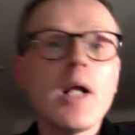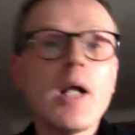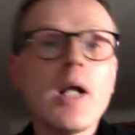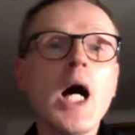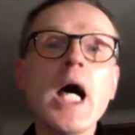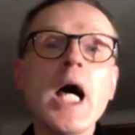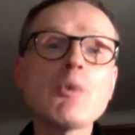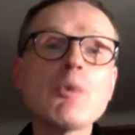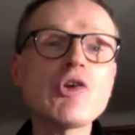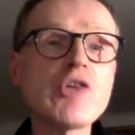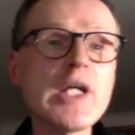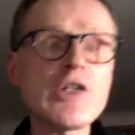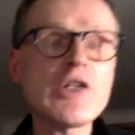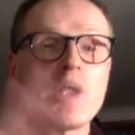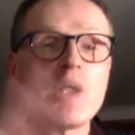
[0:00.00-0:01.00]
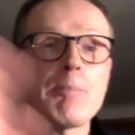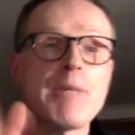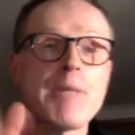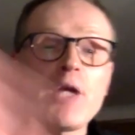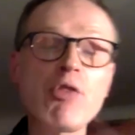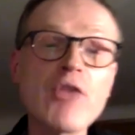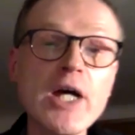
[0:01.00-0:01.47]
I would just like to say a
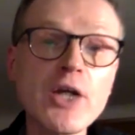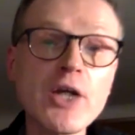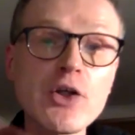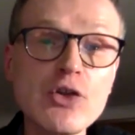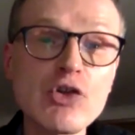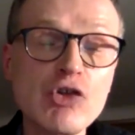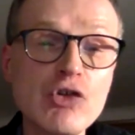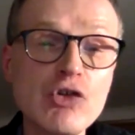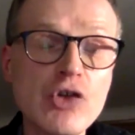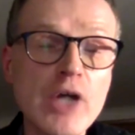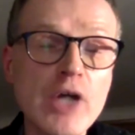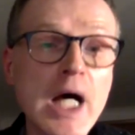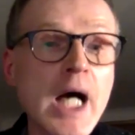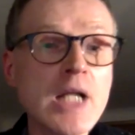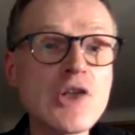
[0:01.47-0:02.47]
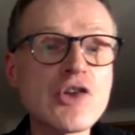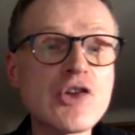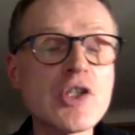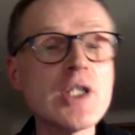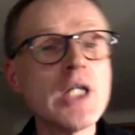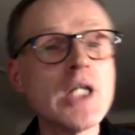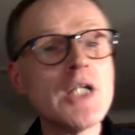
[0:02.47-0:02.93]
big thank you to, to
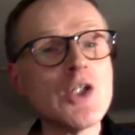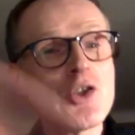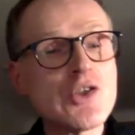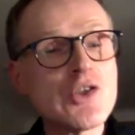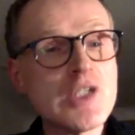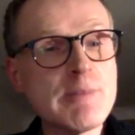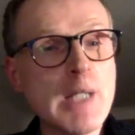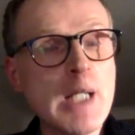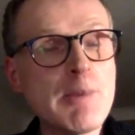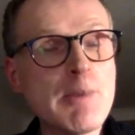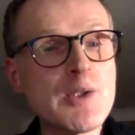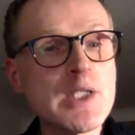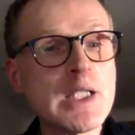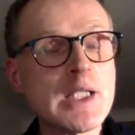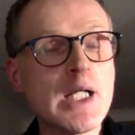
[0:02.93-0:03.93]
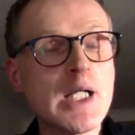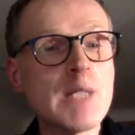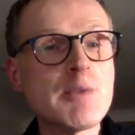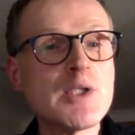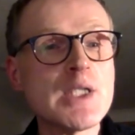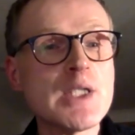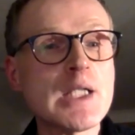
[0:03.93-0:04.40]
Alison and her team Aberdeen,
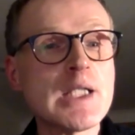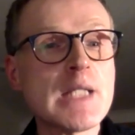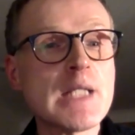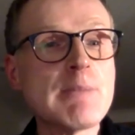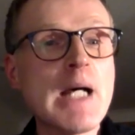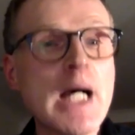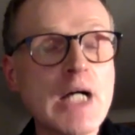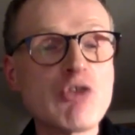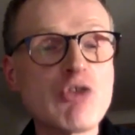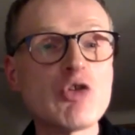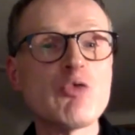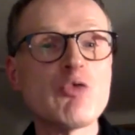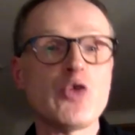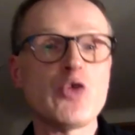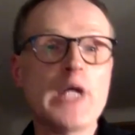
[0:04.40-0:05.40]
Aberdeen Climate Action for